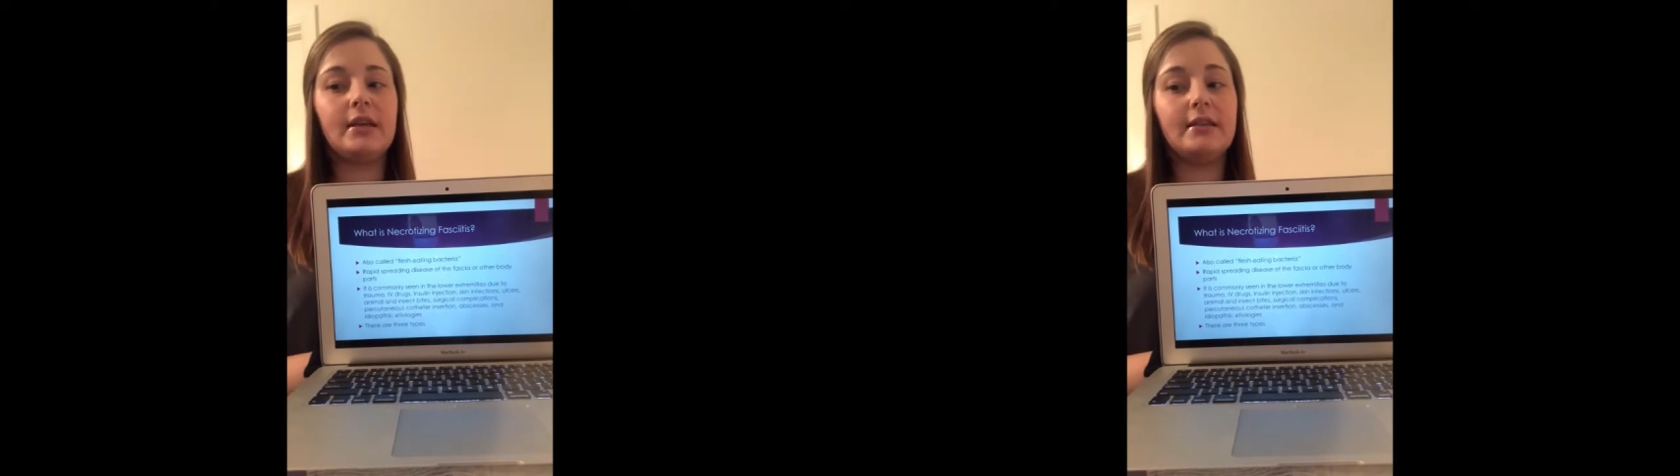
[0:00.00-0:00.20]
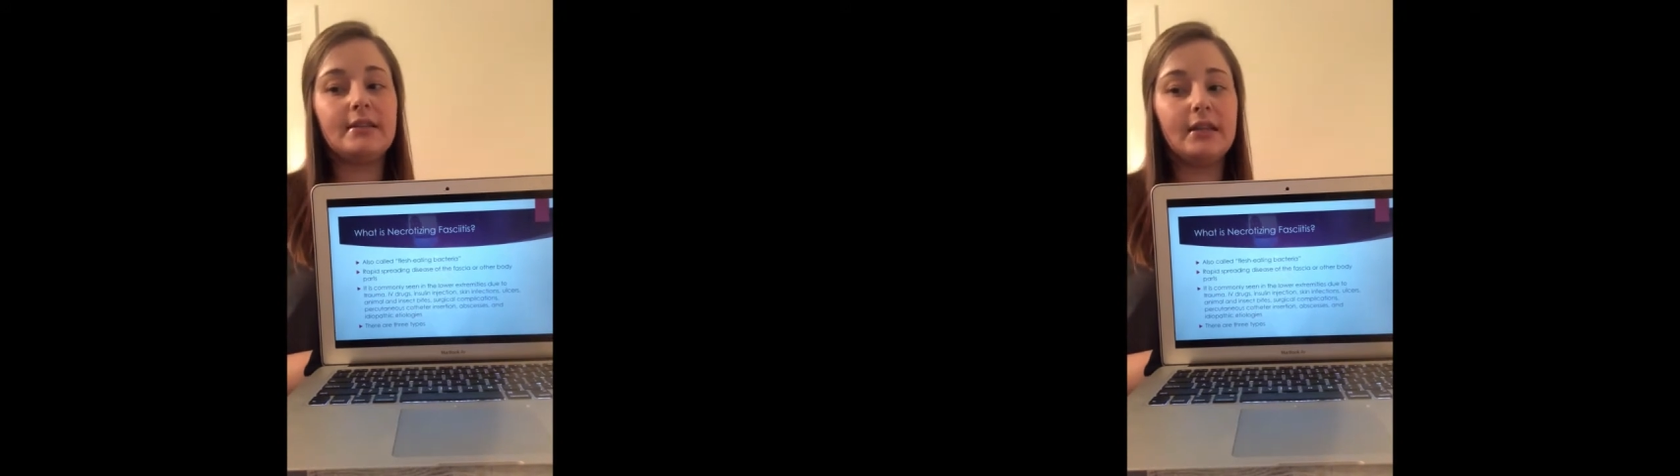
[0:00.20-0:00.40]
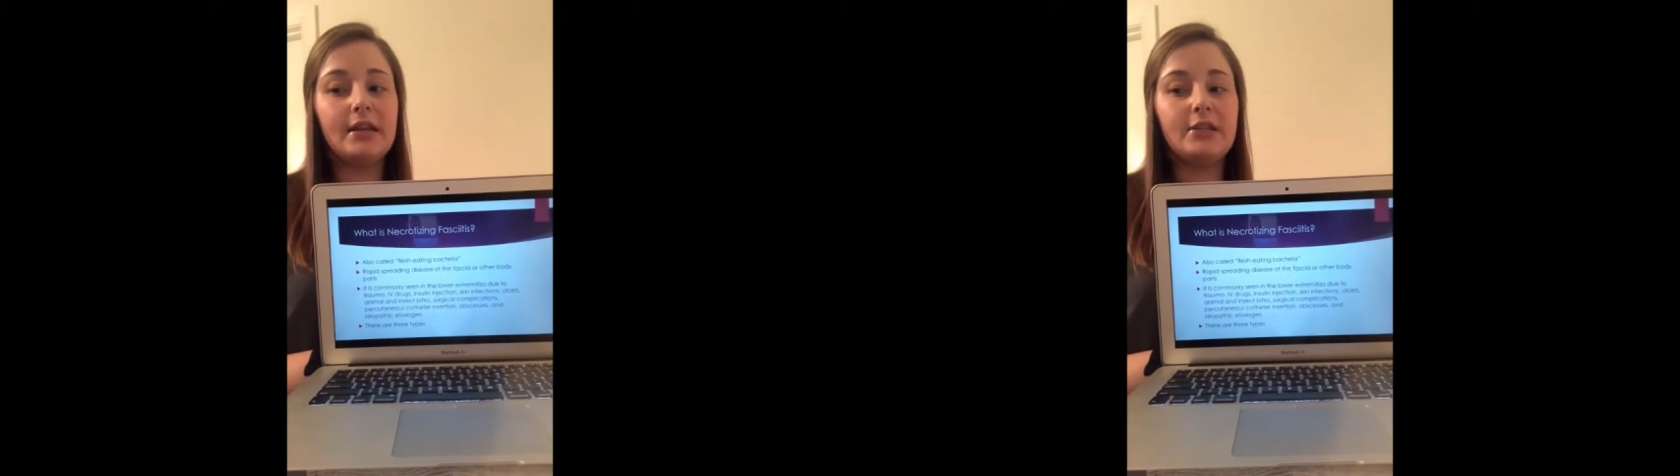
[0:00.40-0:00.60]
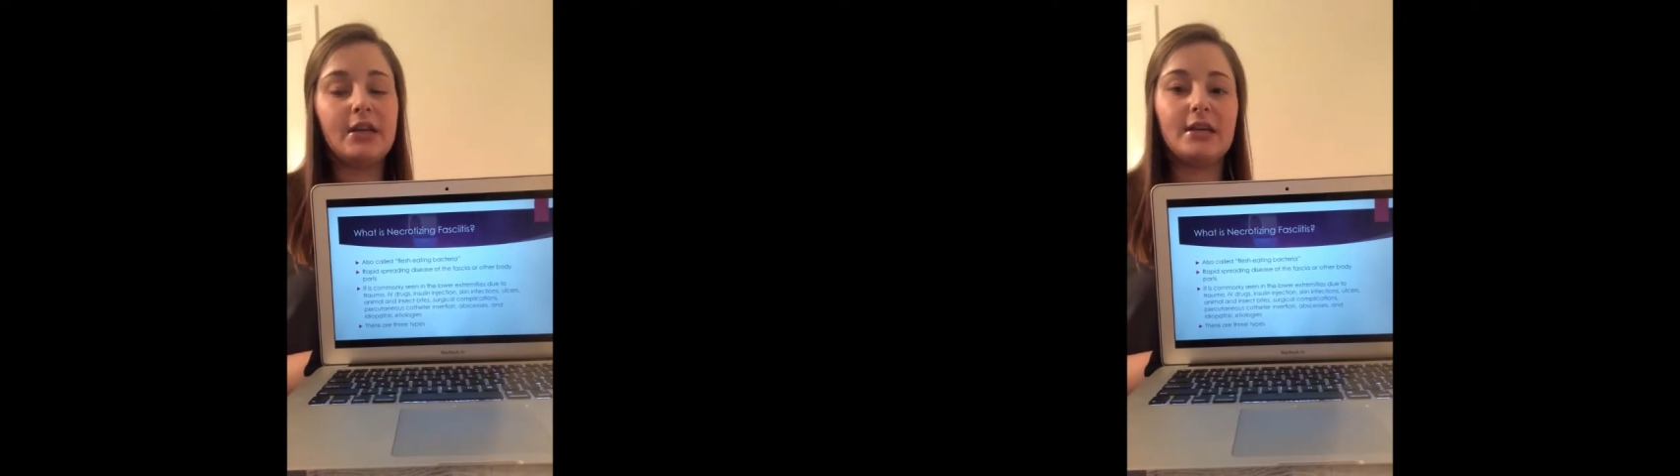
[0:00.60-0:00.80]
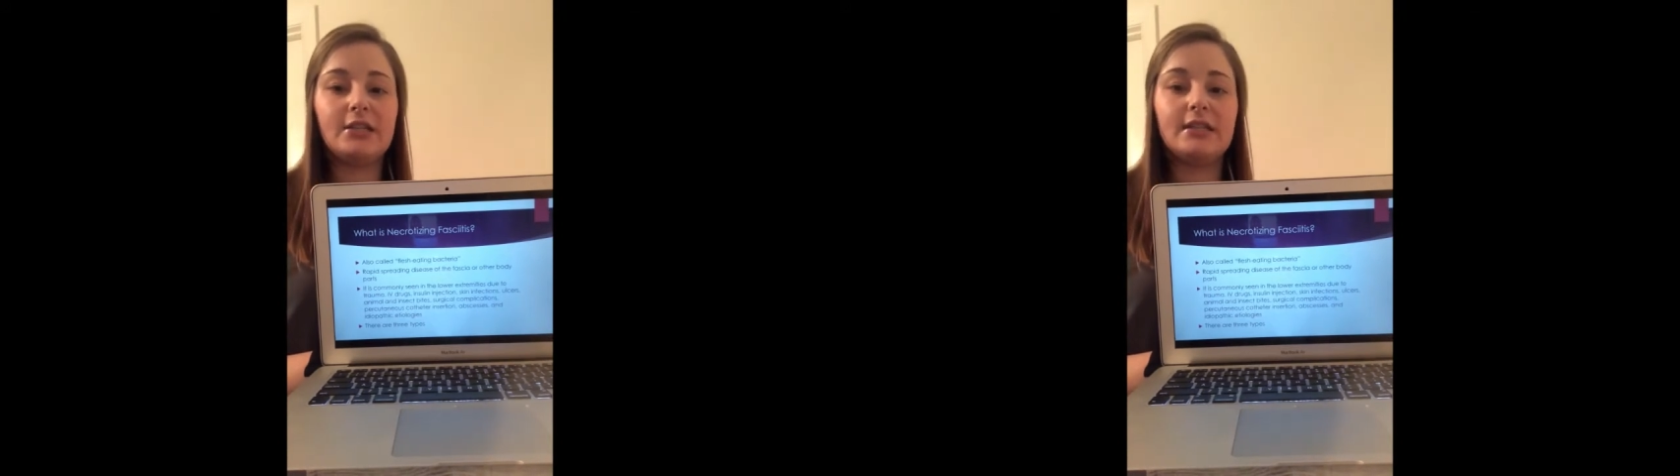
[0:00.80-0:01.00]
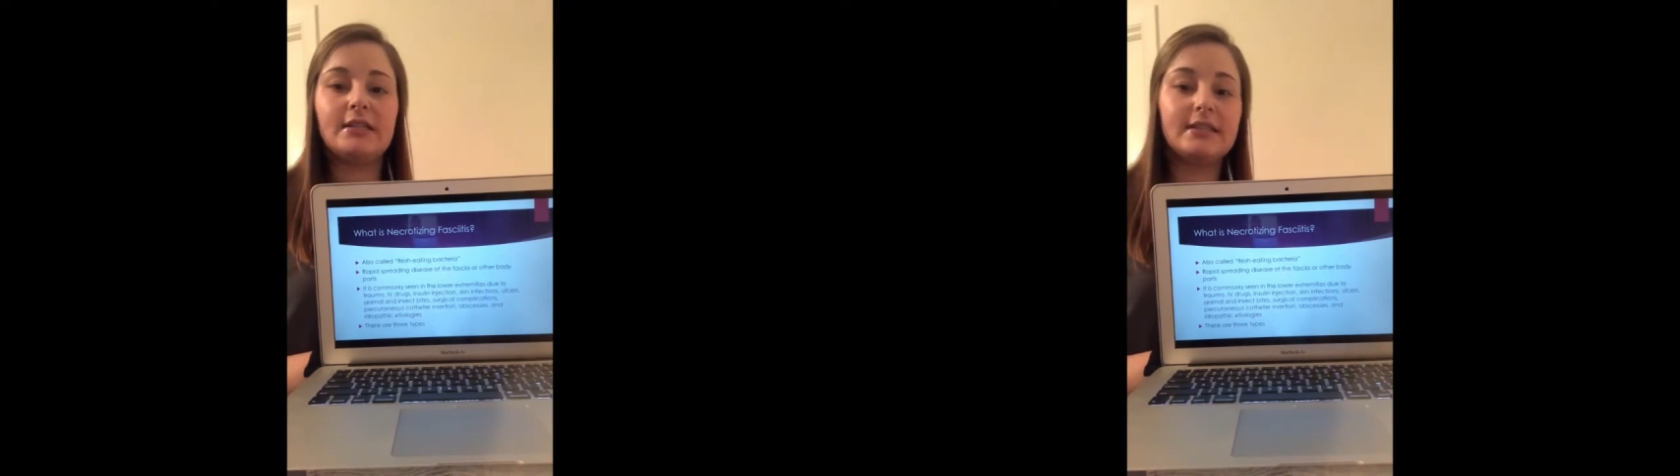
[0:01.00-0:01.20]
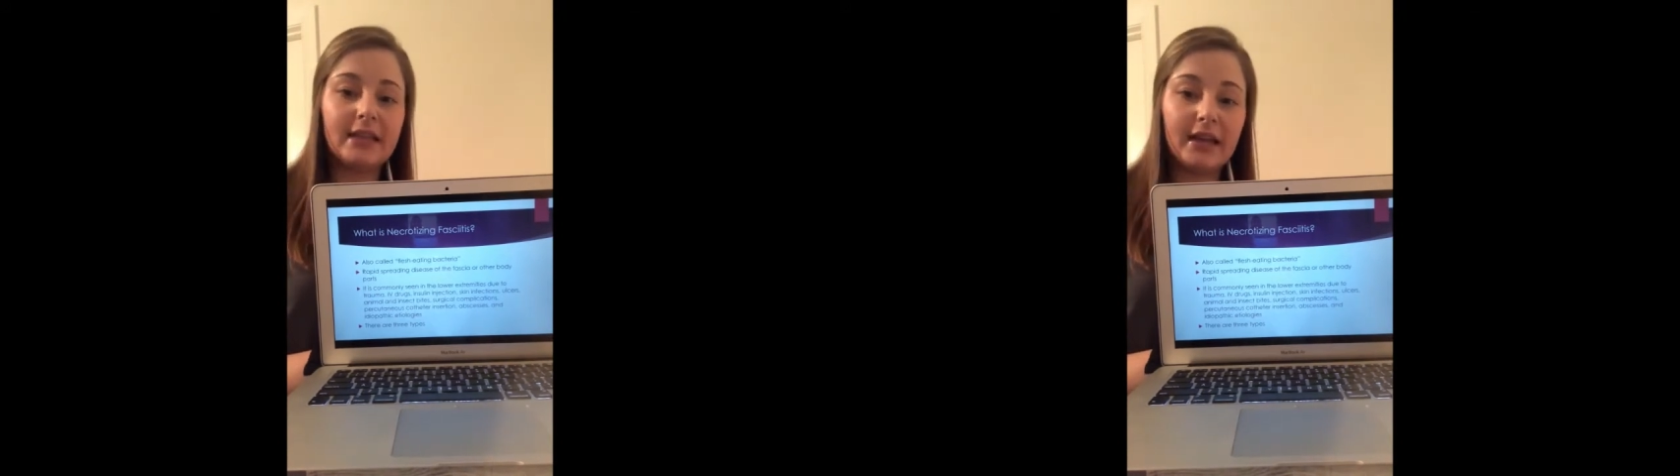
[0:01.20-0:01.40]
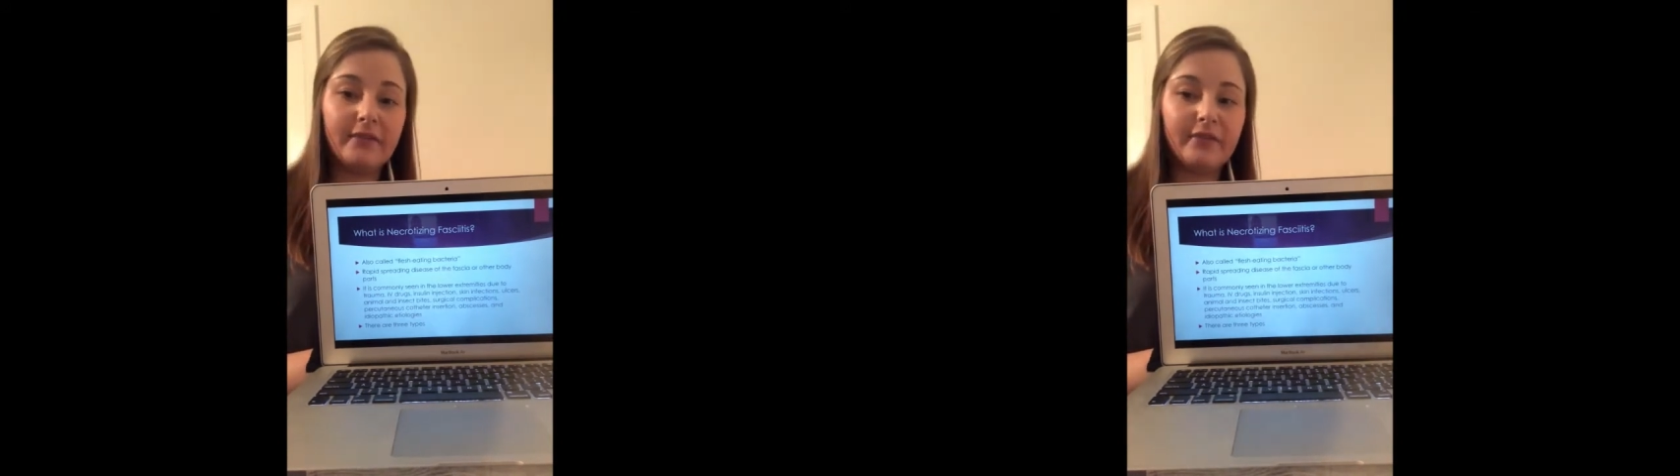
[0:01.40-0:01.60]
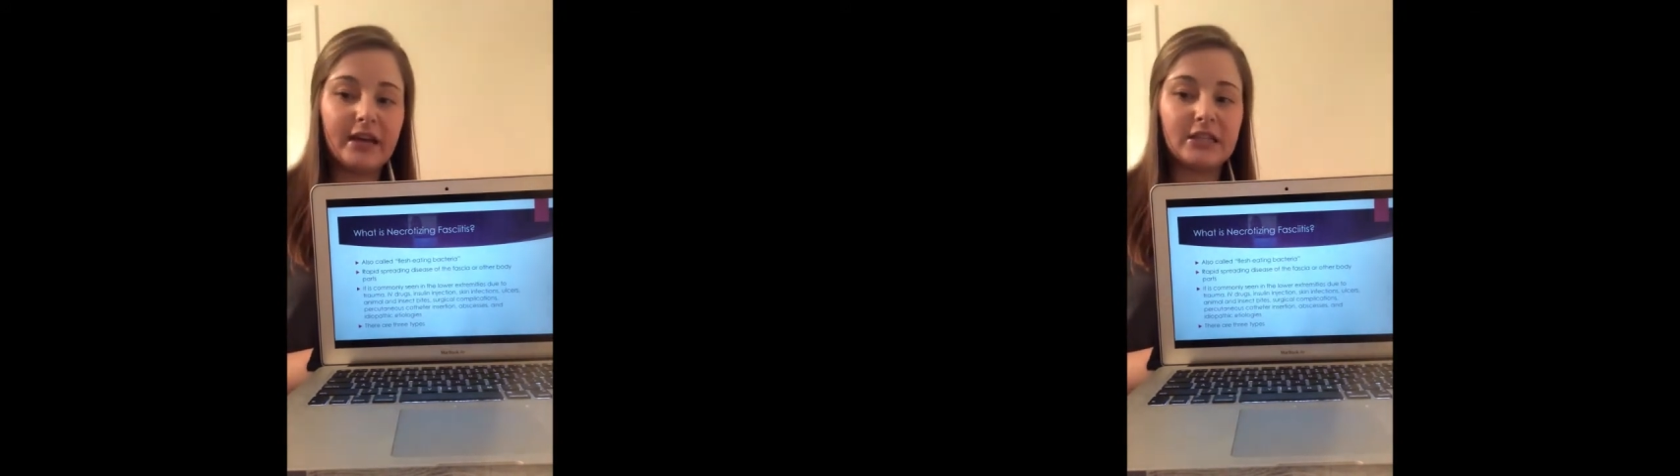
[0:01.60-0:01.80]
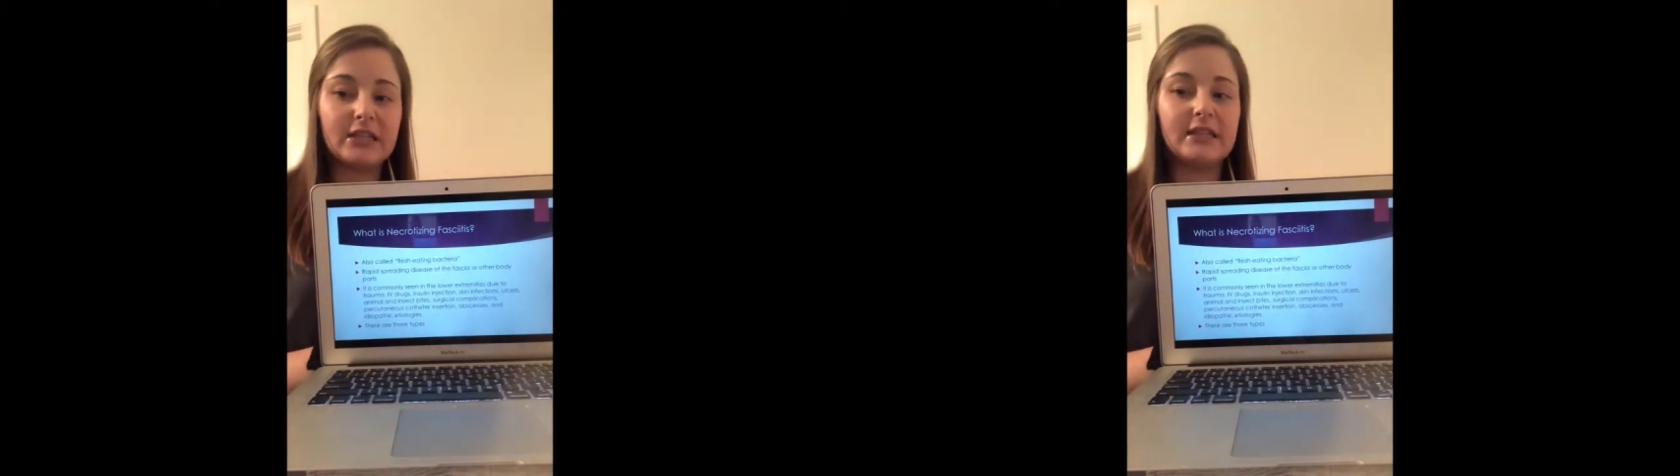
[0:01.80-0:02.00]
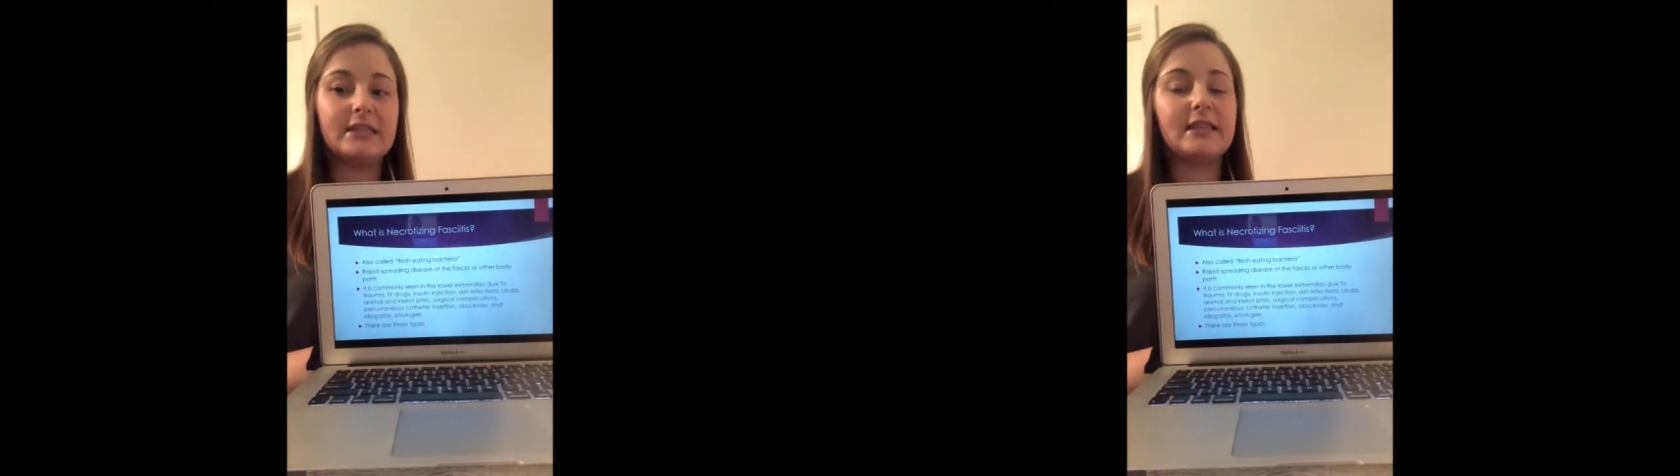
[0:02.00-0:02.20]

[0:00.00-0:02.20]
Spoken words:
insulin injections, skin infections,